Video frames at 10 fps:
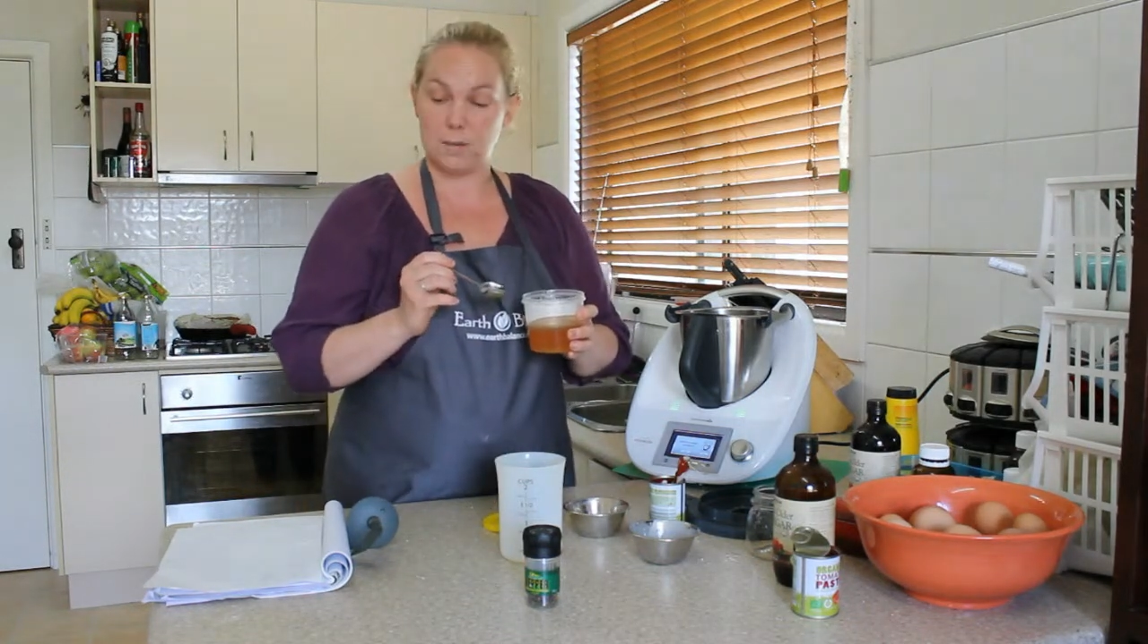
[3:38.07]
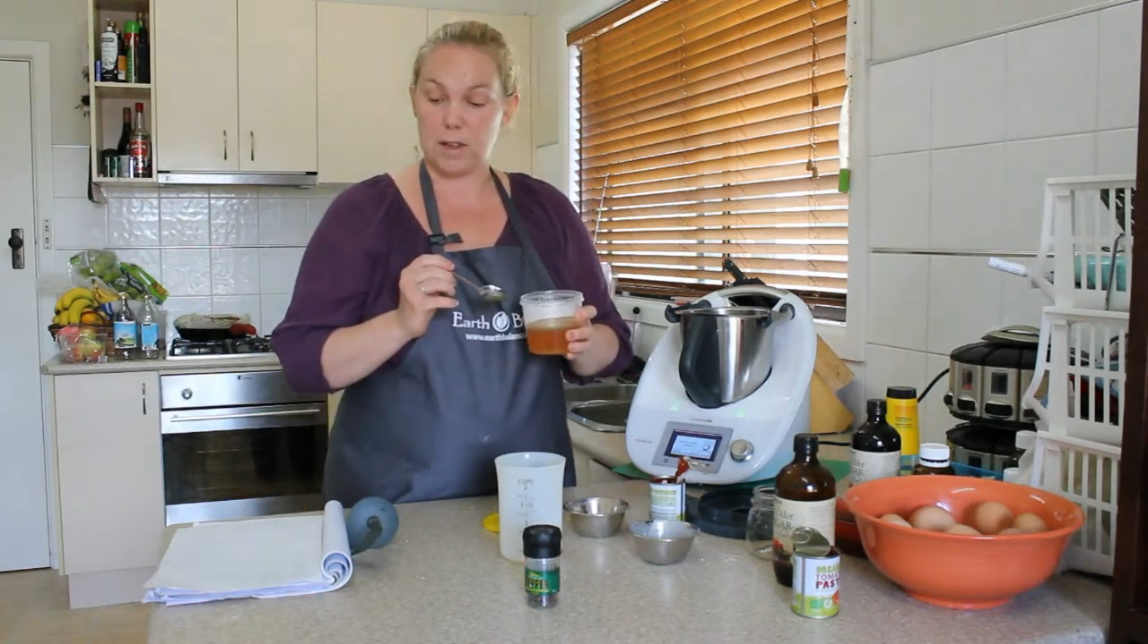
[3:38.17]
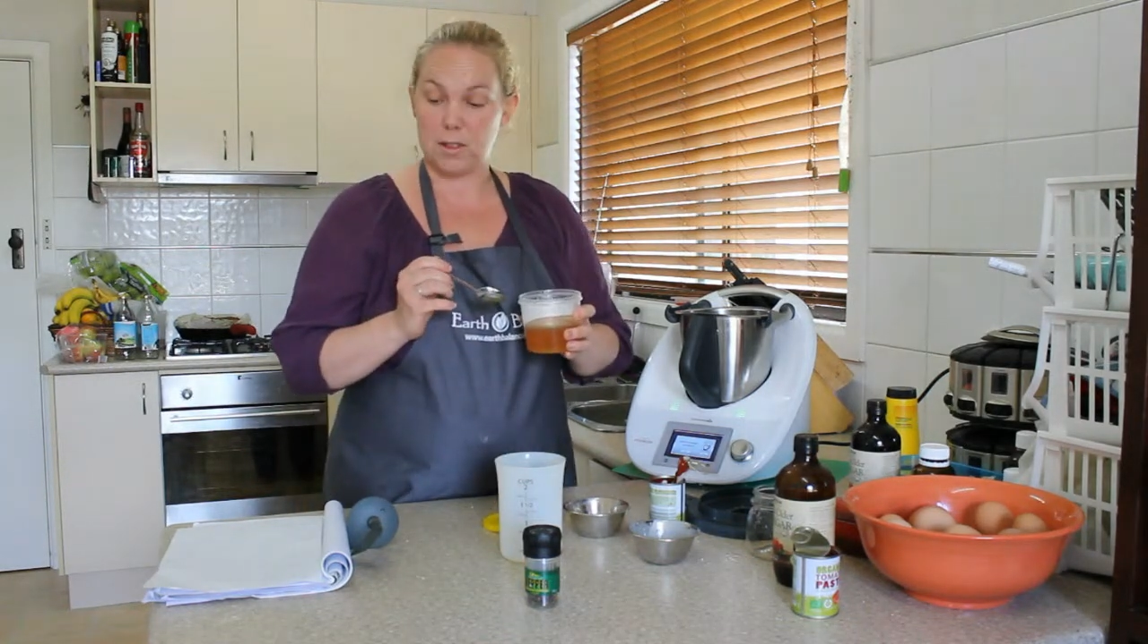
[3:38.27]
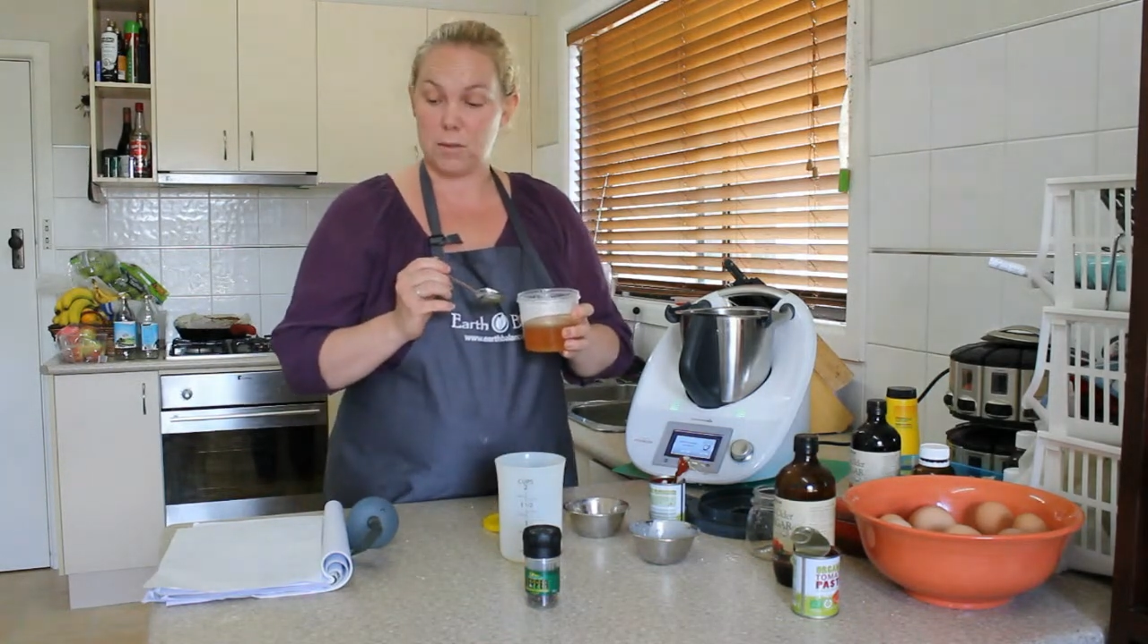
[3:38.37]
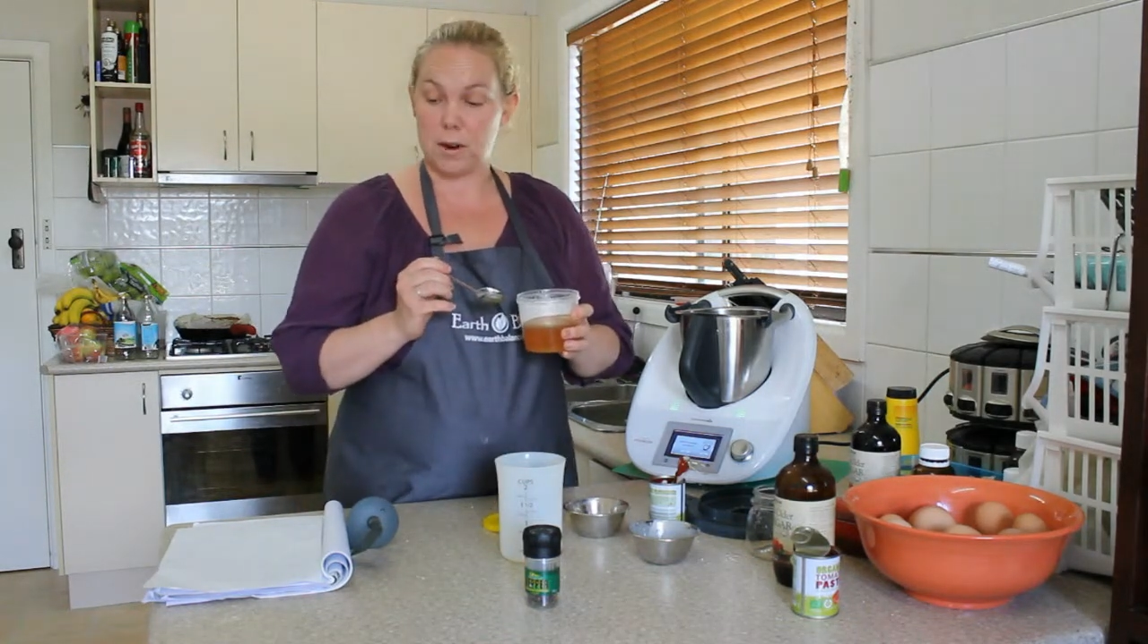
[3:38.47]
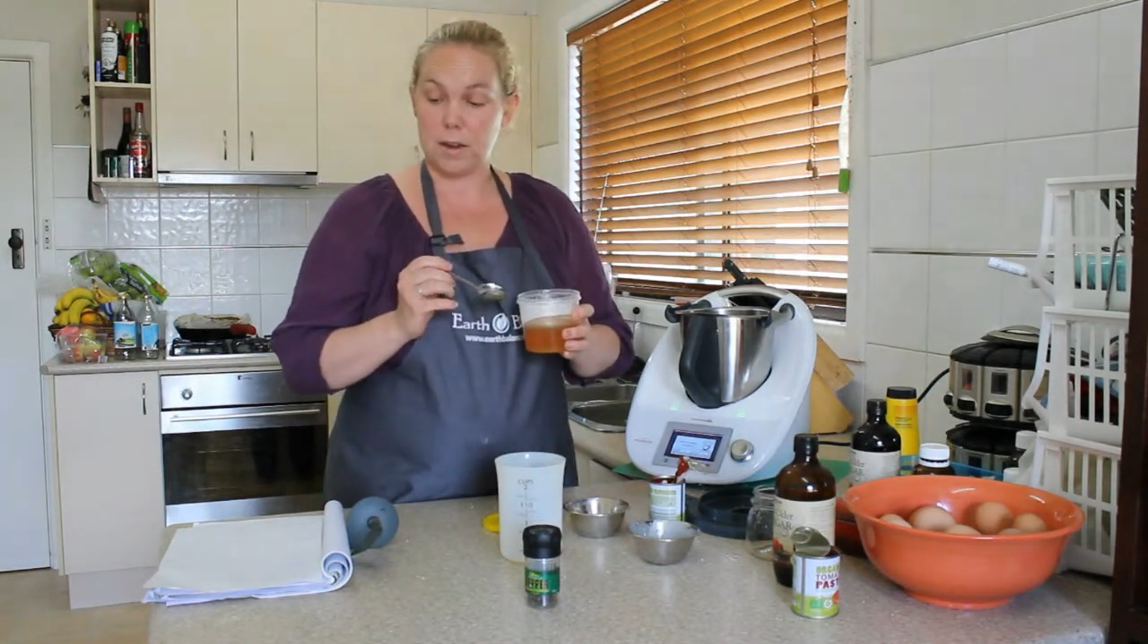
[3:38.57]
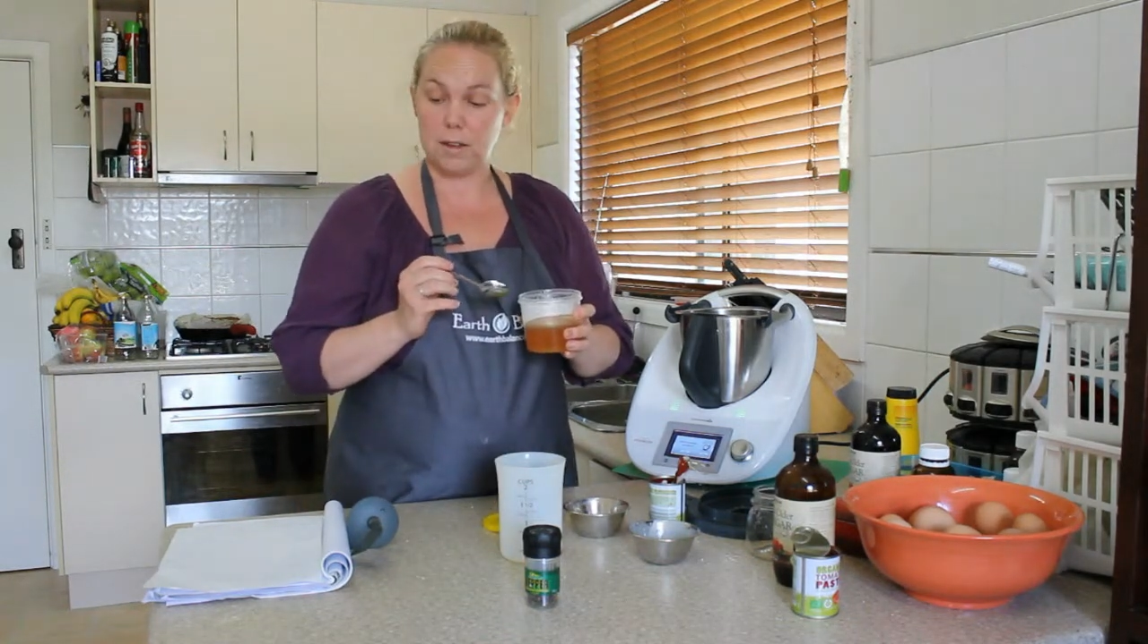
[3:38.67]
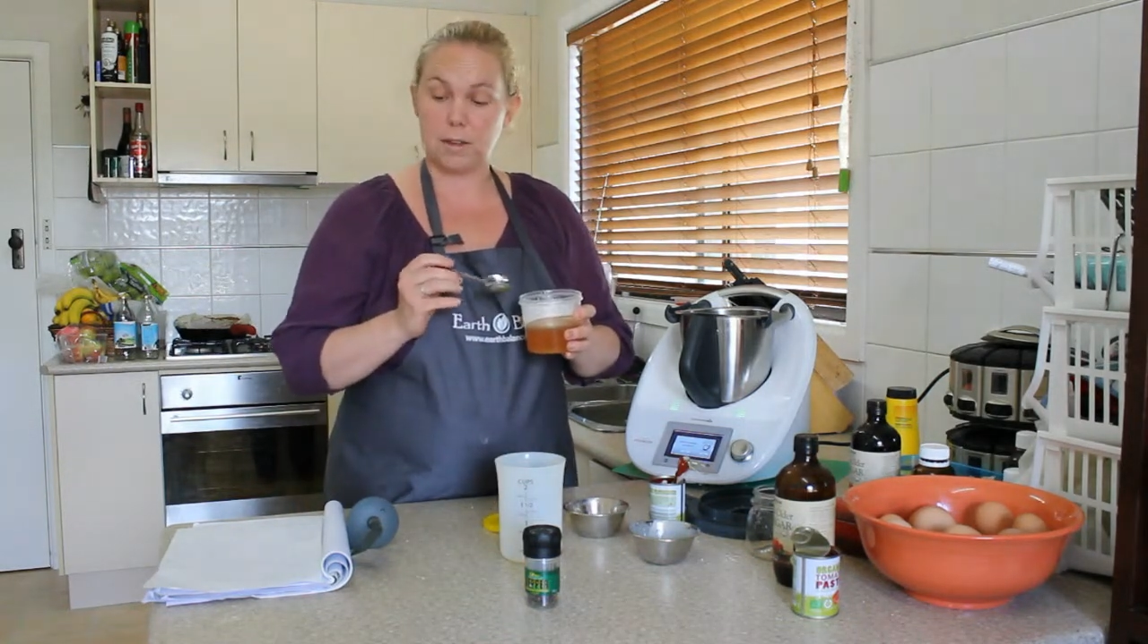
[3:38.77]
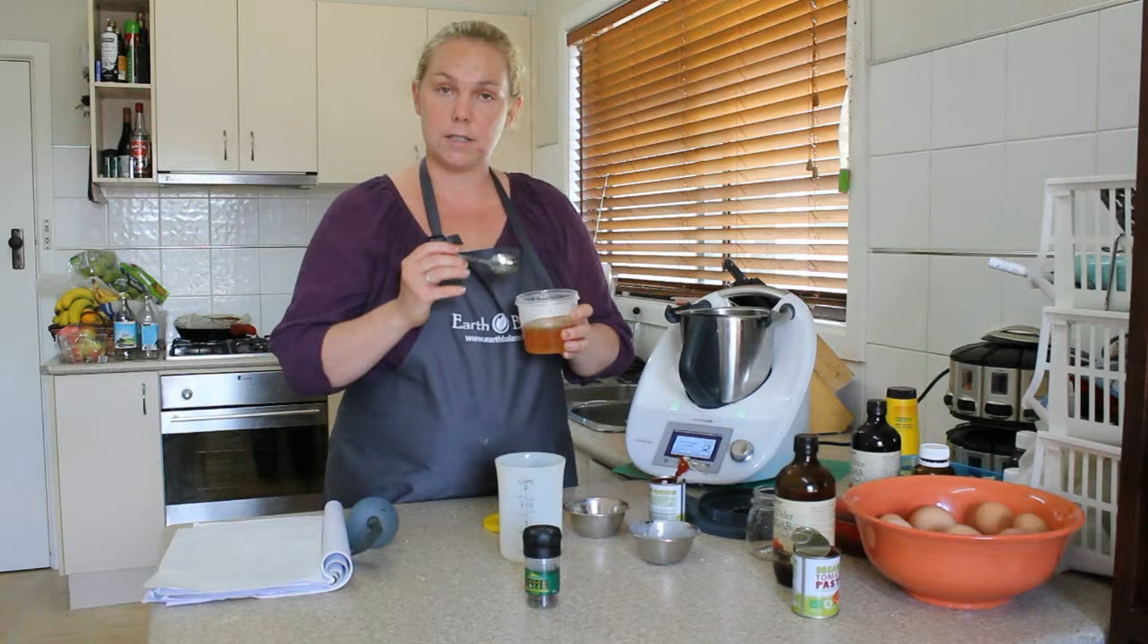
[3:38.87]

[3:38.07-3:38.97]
about 3